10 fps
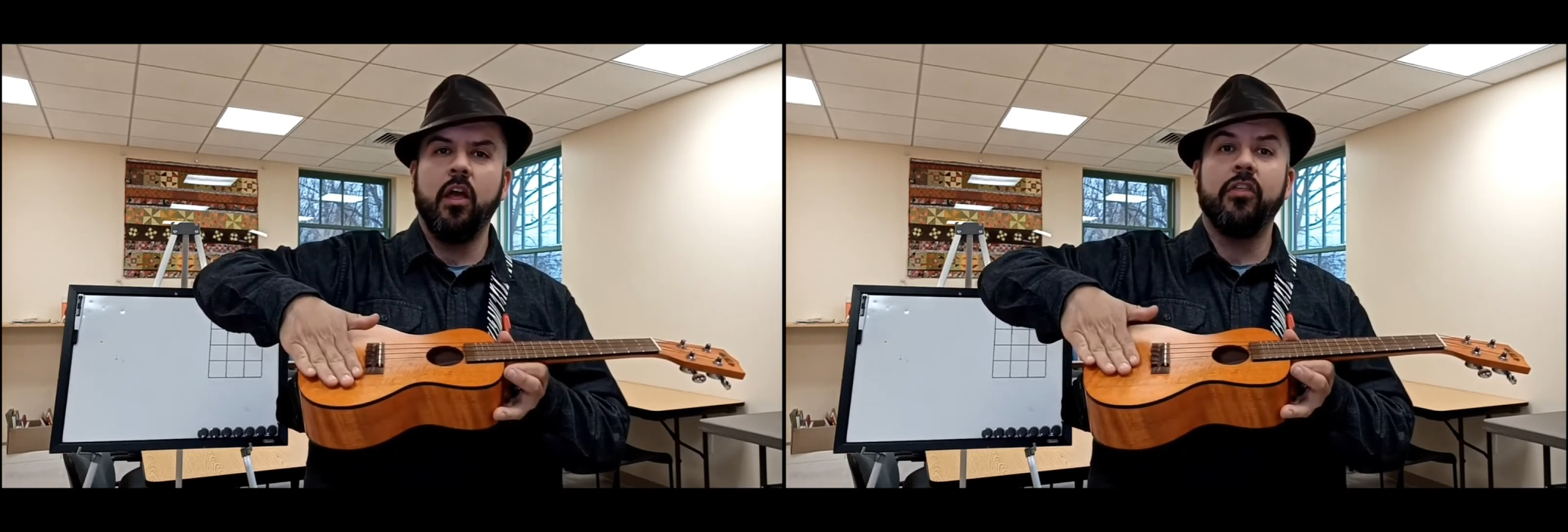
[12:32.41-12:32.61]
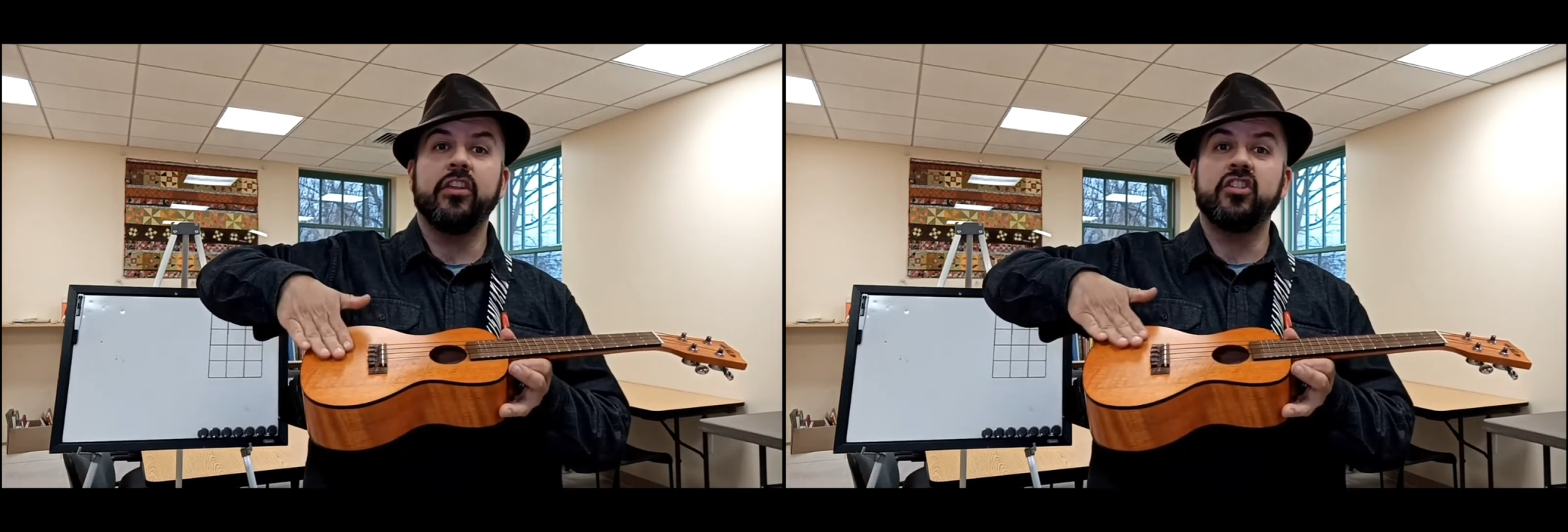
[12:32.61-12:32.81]

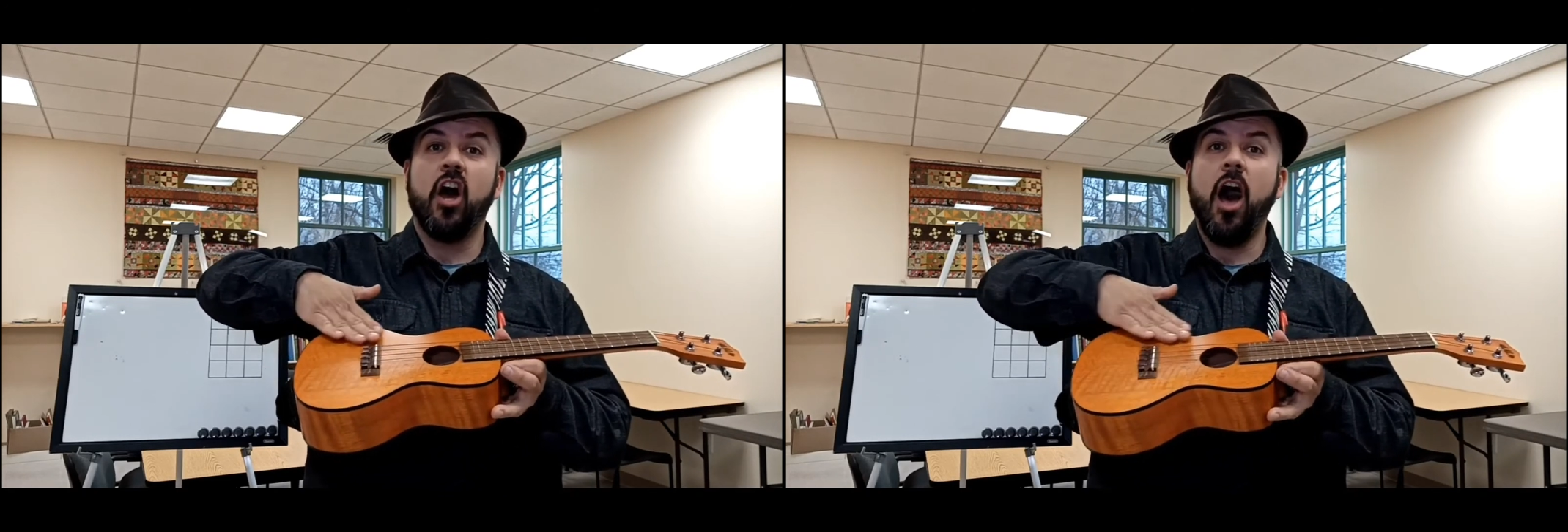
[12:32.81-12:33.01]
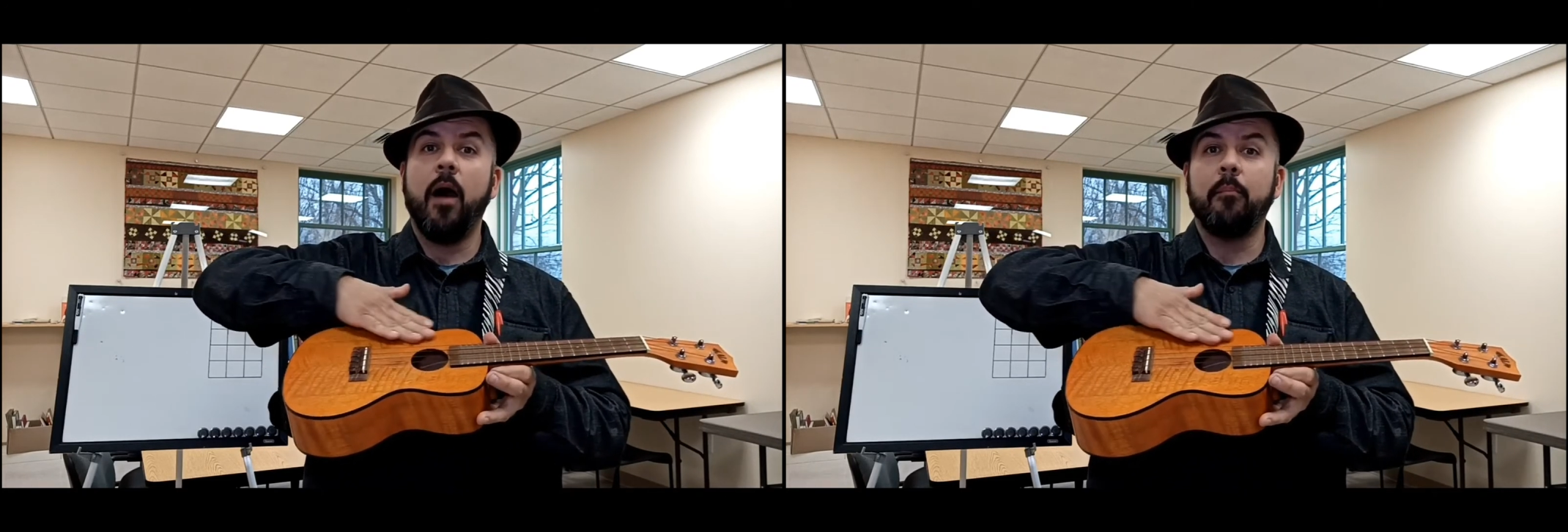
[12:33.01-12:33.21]
the
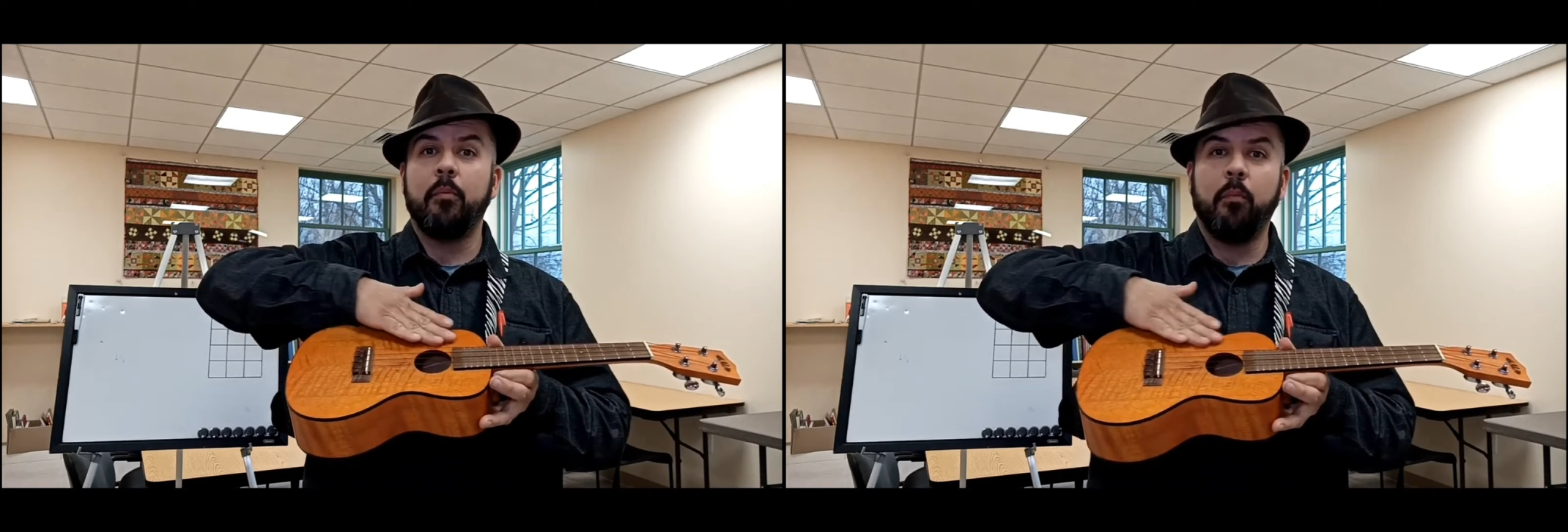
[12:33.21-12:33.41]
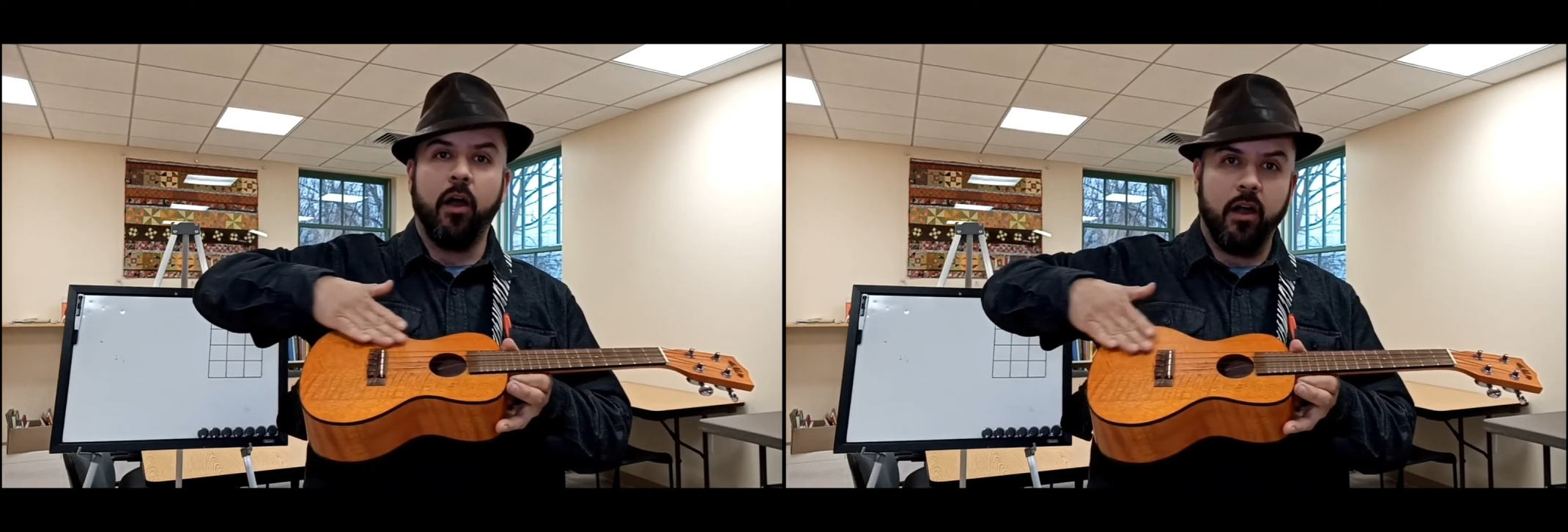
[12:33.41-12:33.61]
top
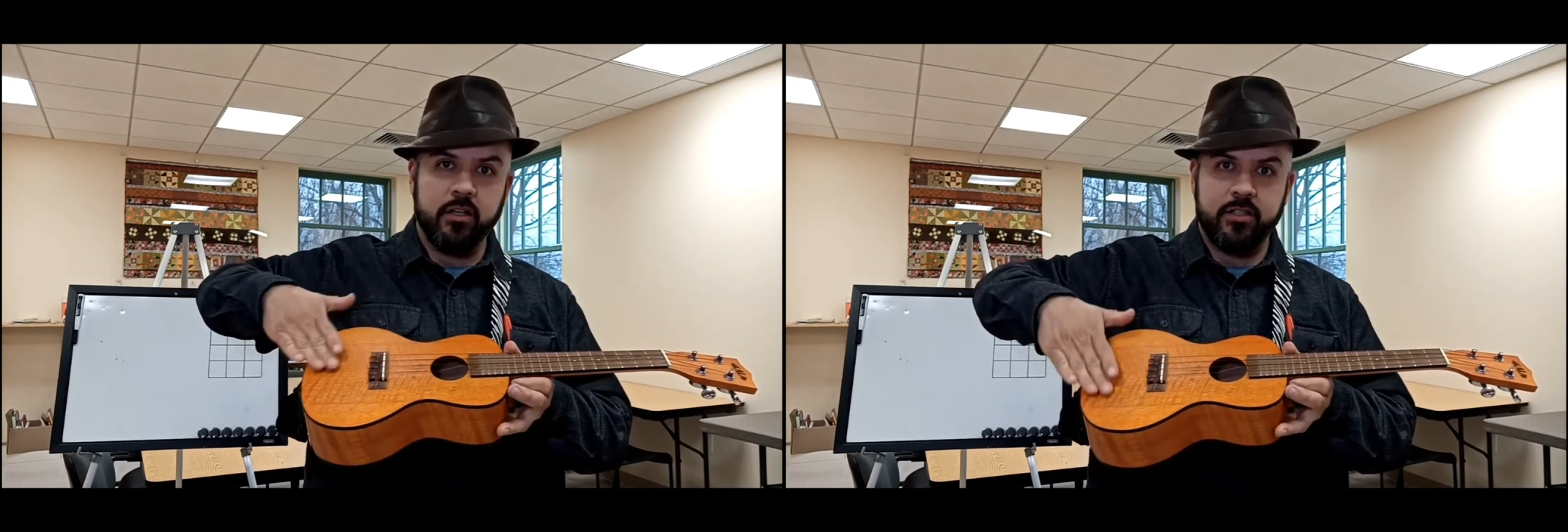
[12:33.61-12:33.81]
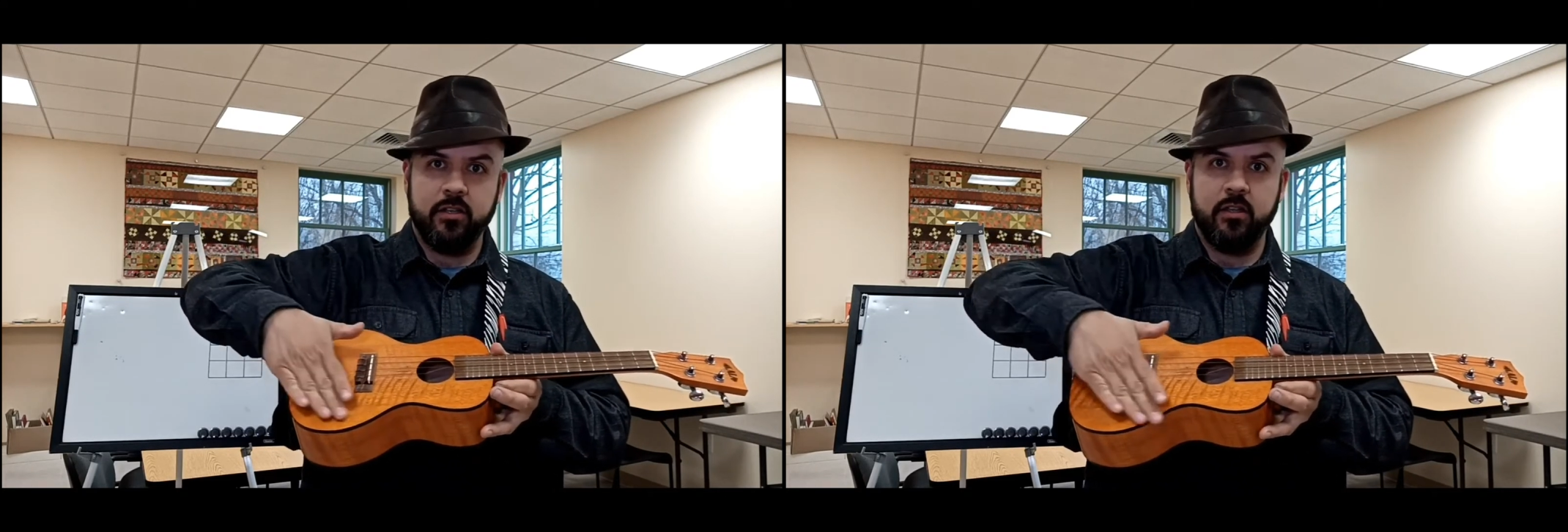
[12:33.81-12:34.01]
part